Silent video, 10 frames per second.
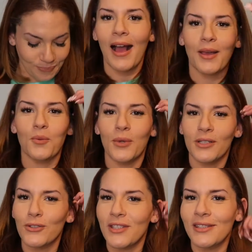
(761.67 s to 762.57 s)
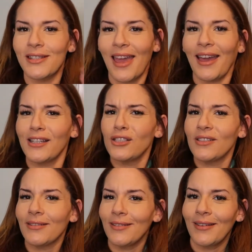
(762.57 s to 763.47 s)
I will say,
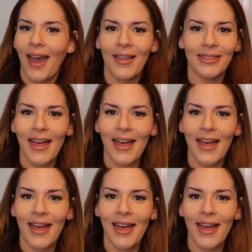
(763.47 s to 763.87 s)
not